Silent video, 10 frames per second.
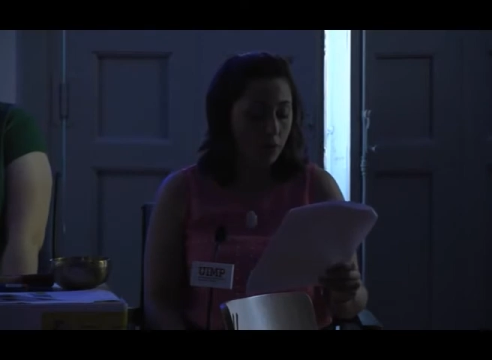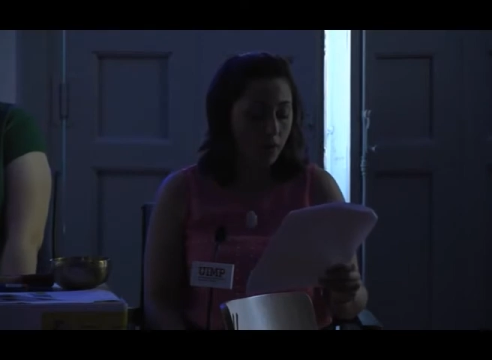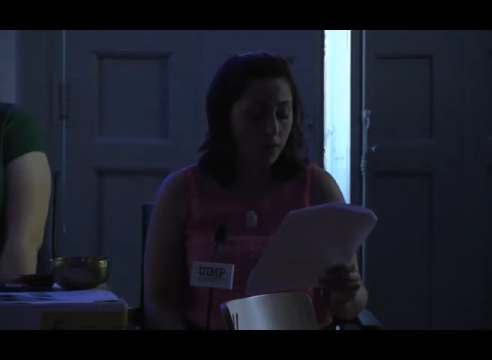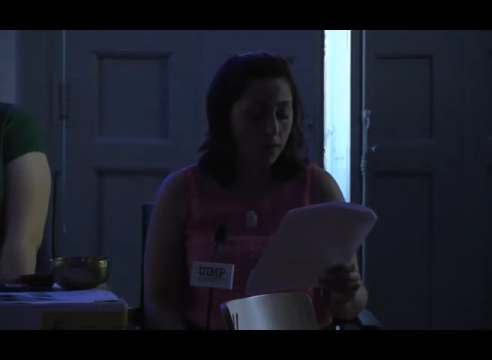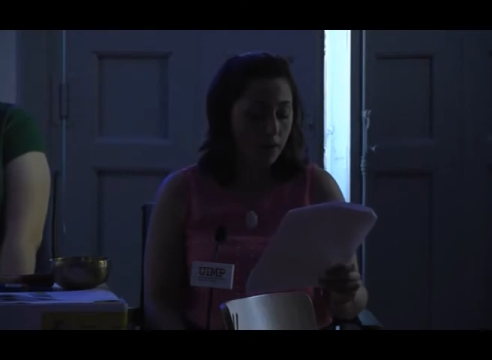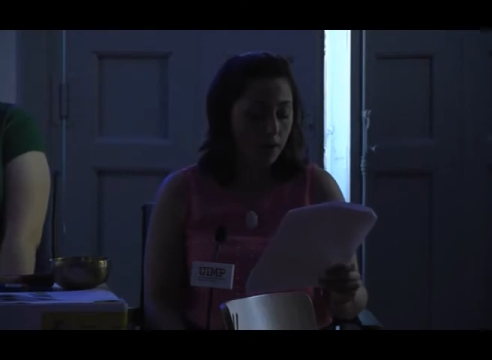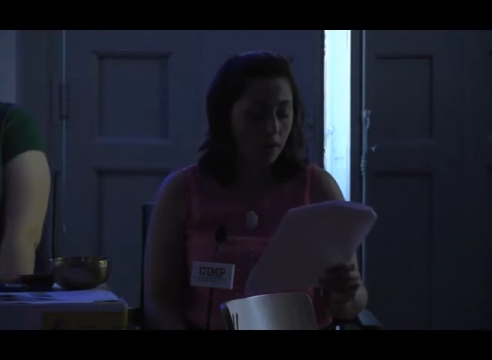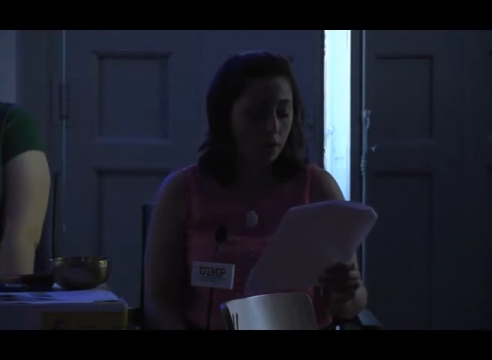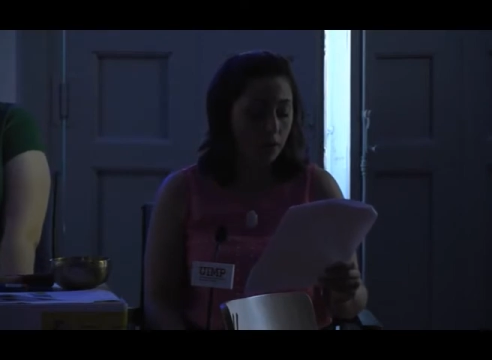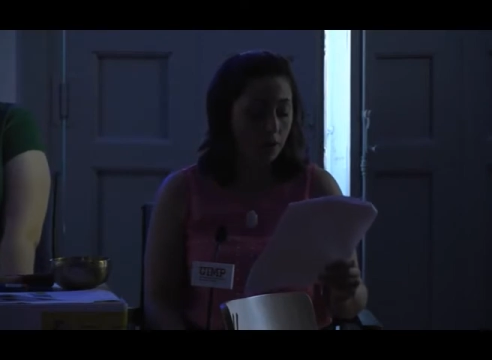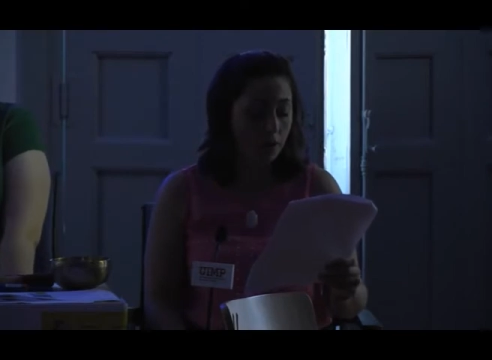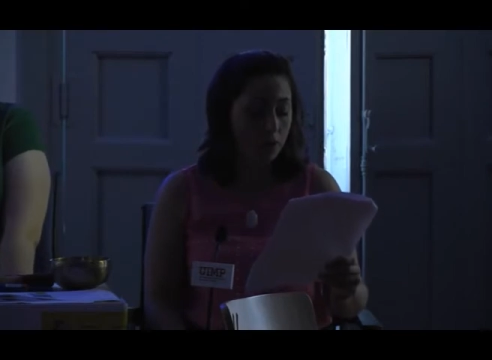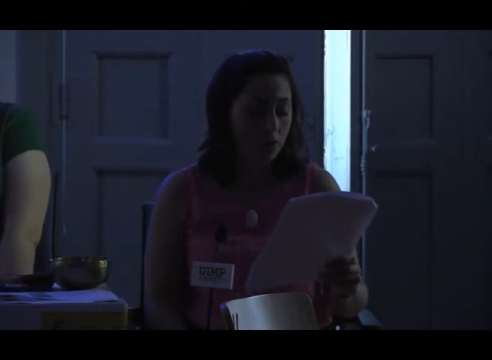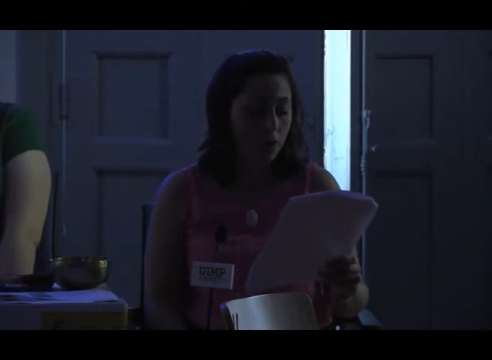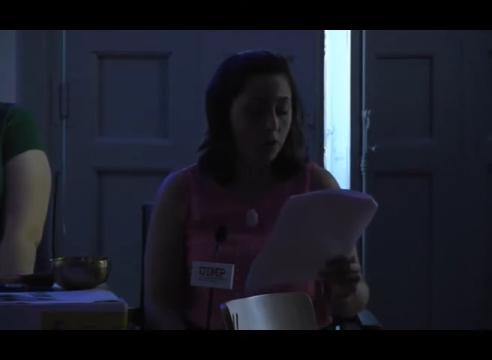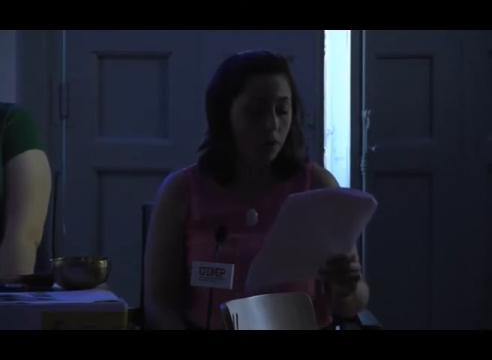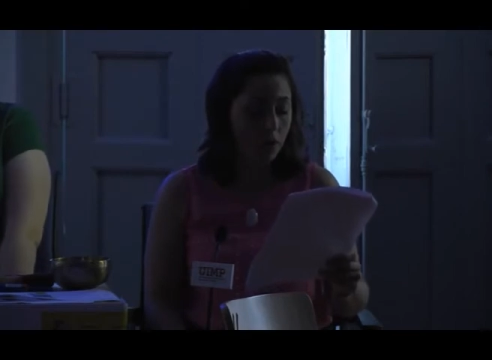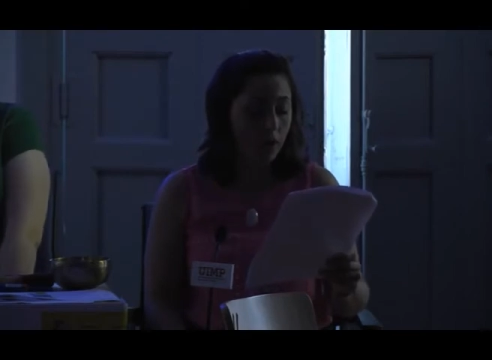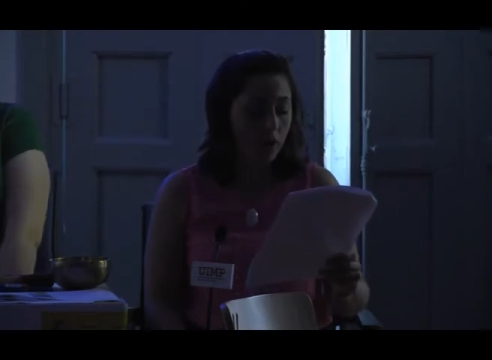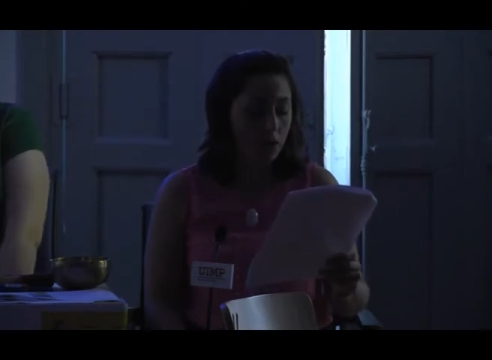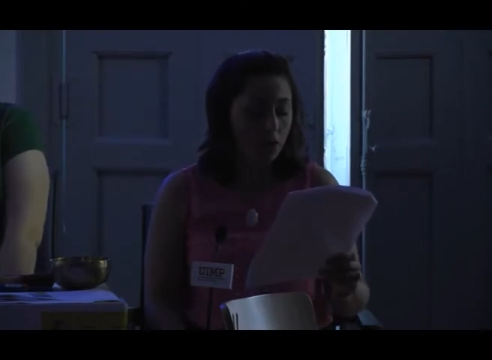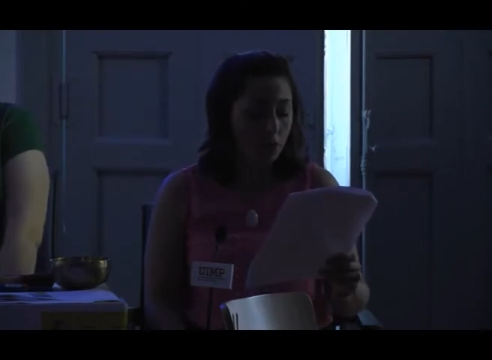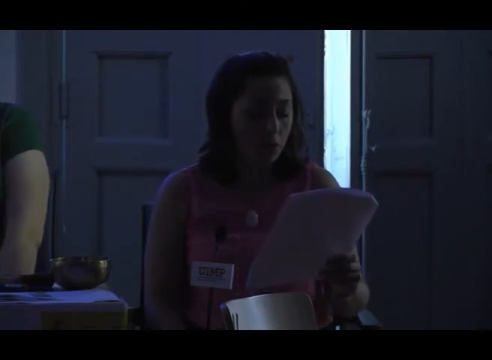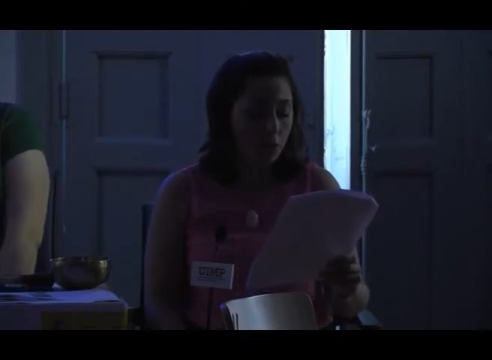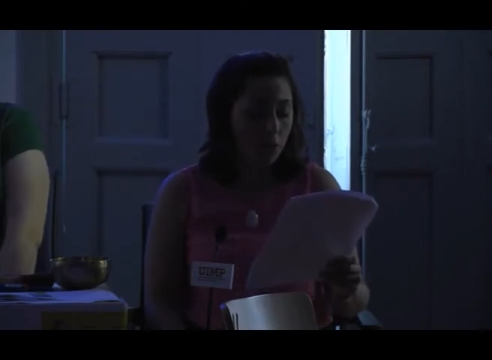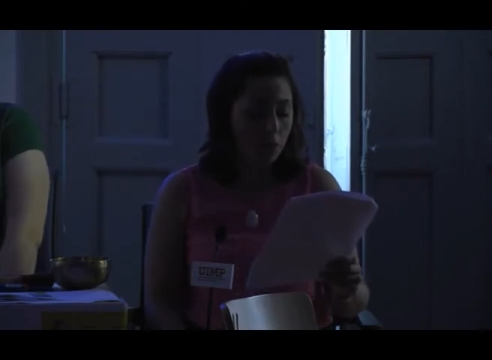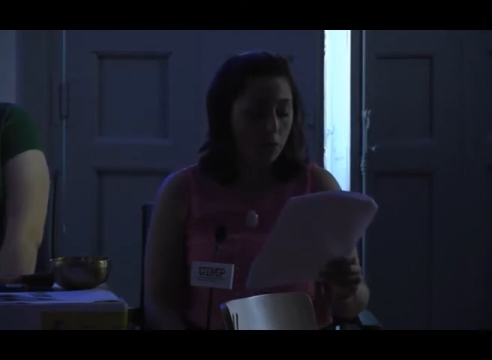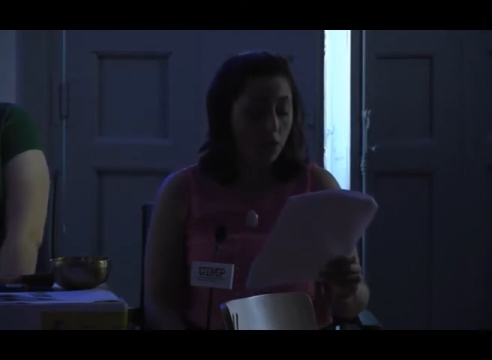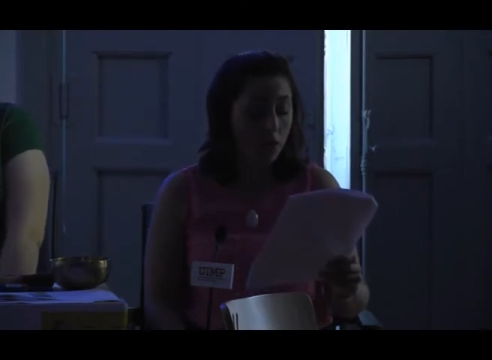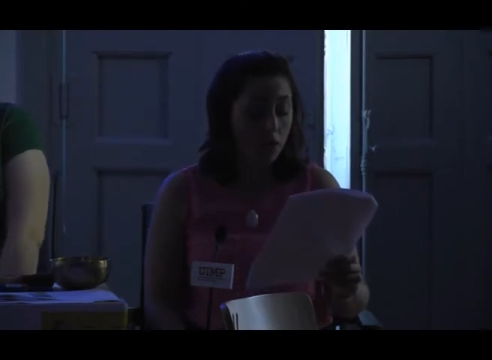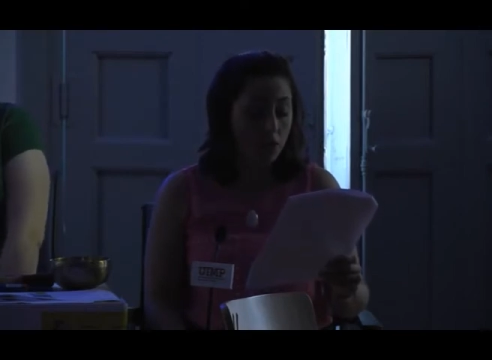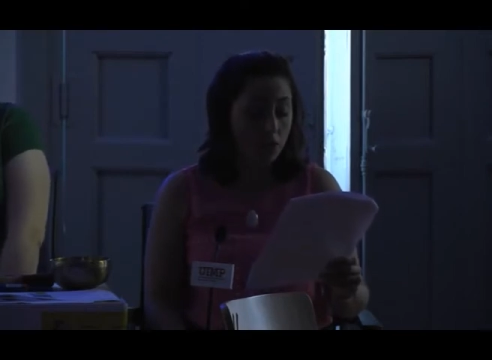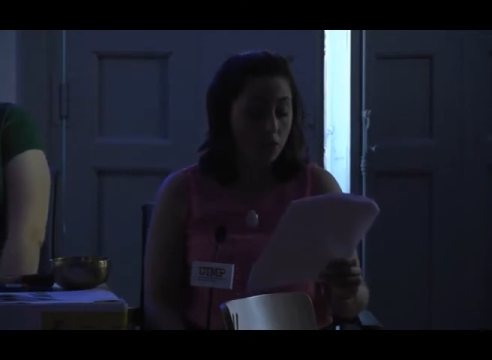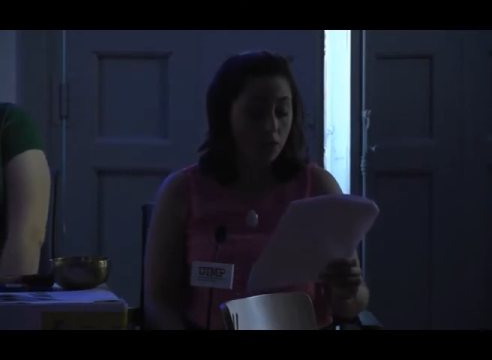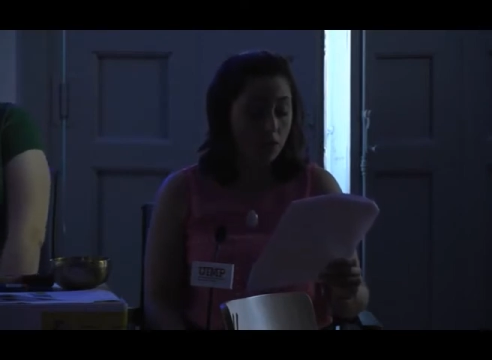think now and to remember it